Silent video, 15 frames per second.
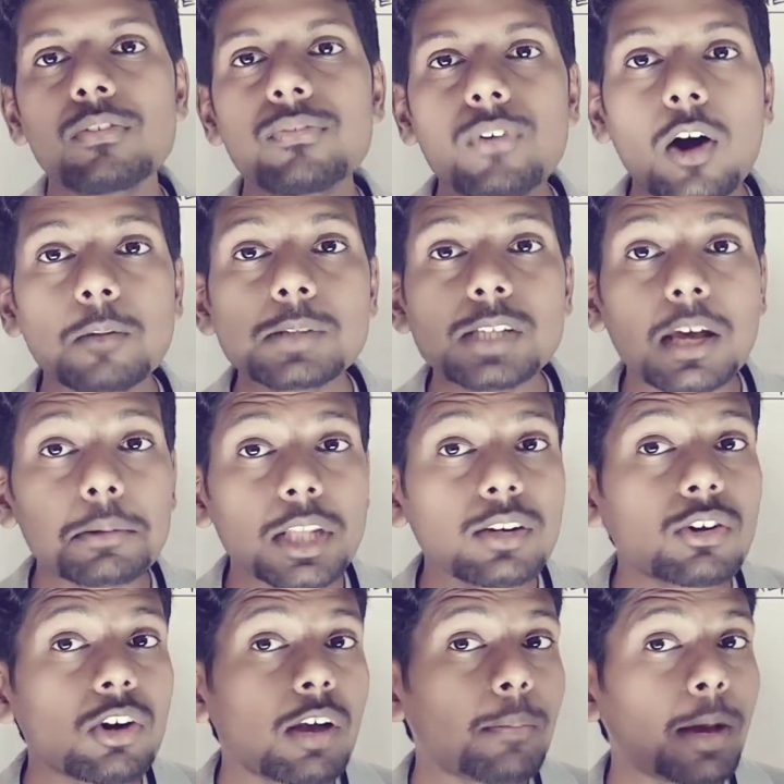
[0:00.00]
form something
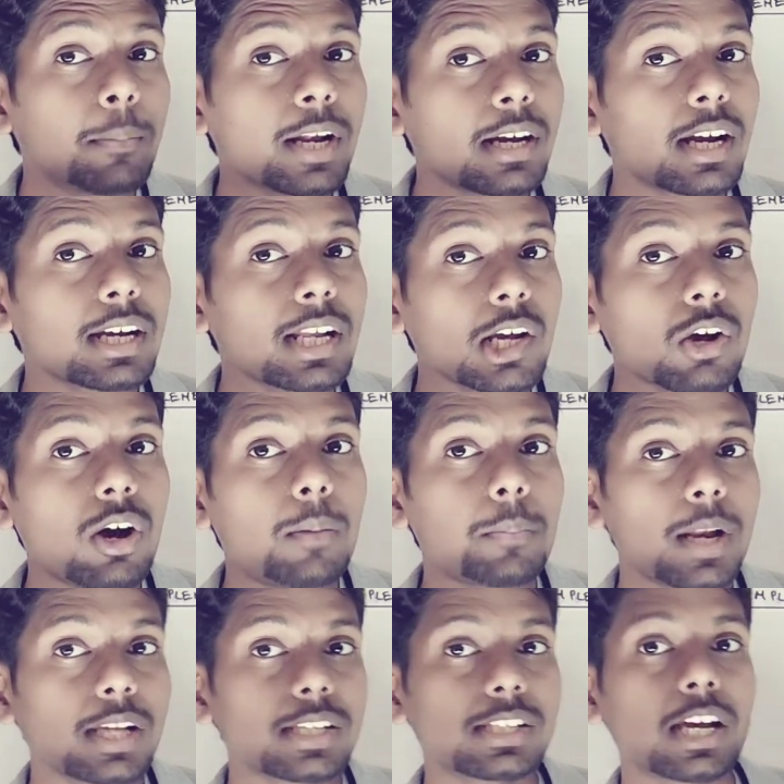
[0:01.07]
called membrane attack
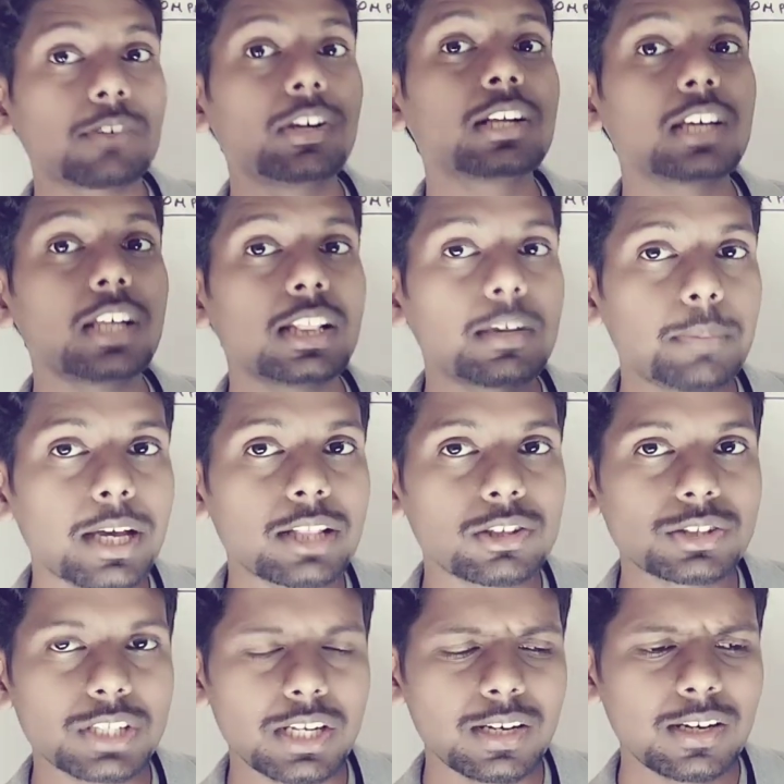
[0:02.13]
complex that will kill the
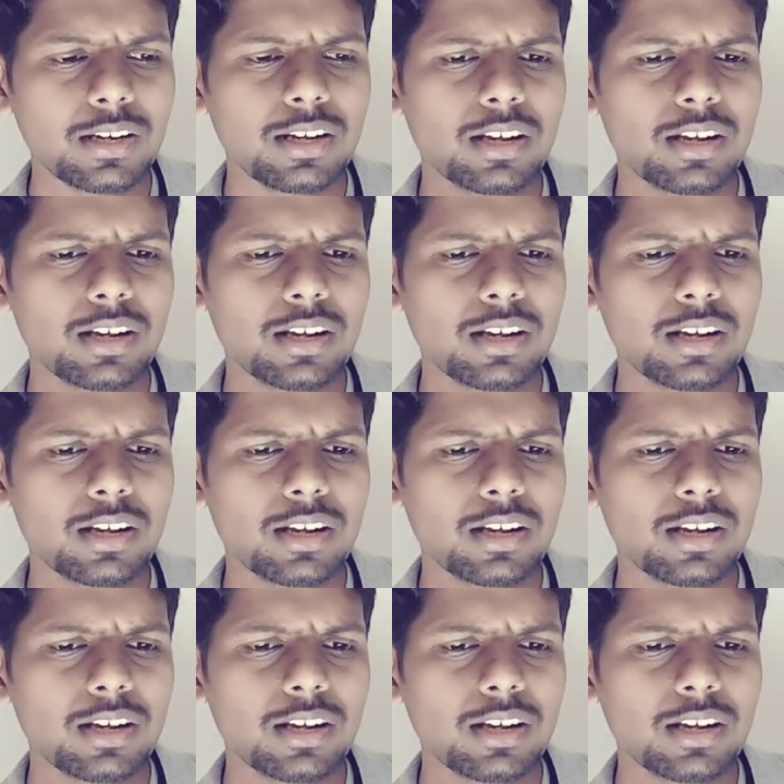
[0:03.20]
pathogen.